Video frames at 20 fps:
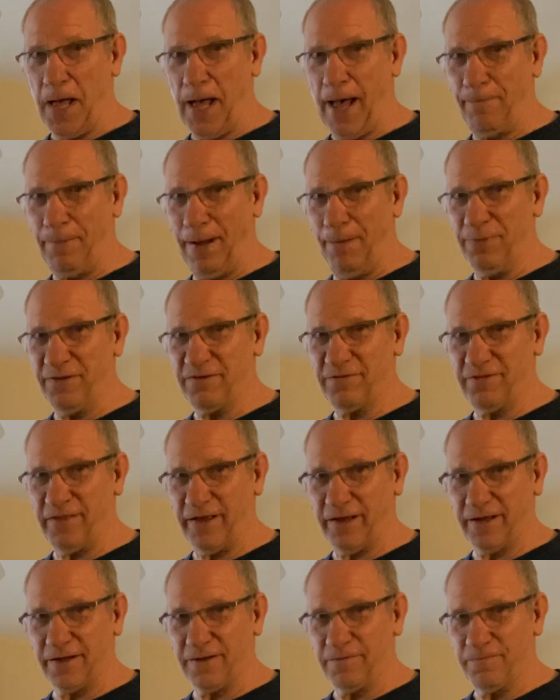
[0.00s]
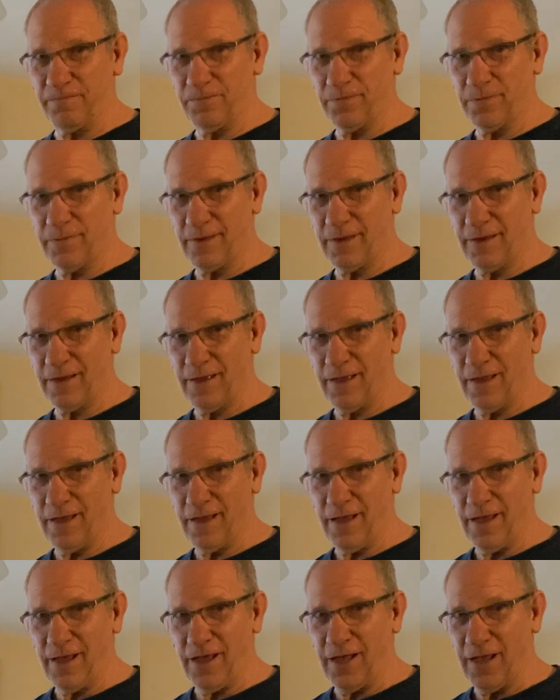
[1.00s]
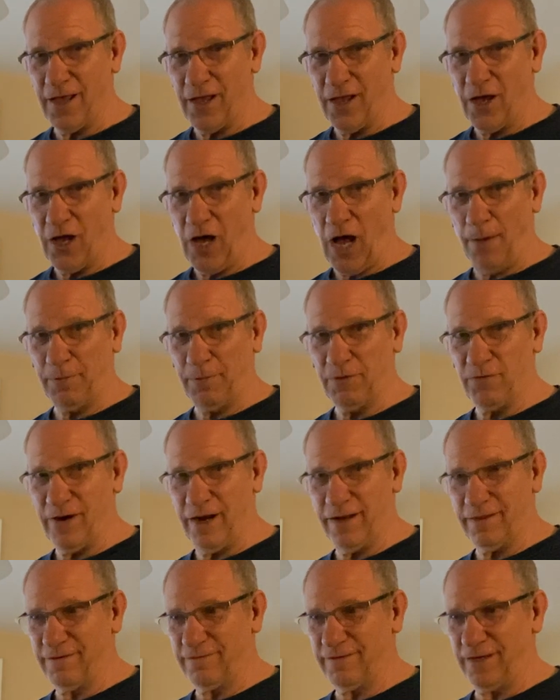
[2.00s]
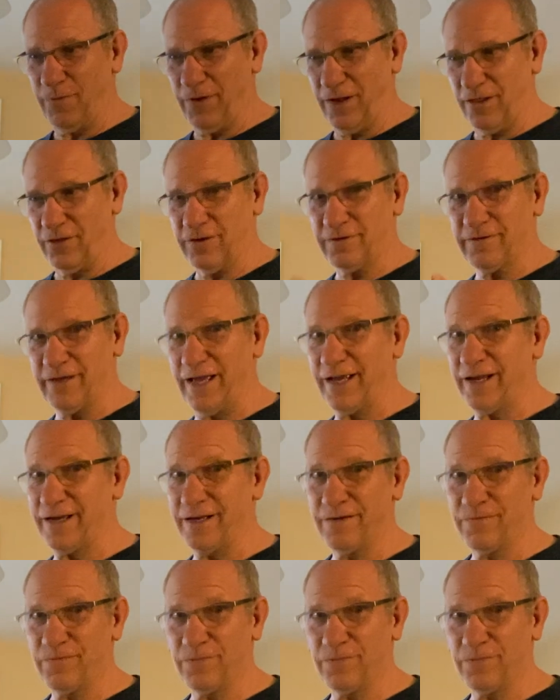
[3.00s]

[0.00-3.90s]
A bumper sticker. I'll be ready to see what it looks like.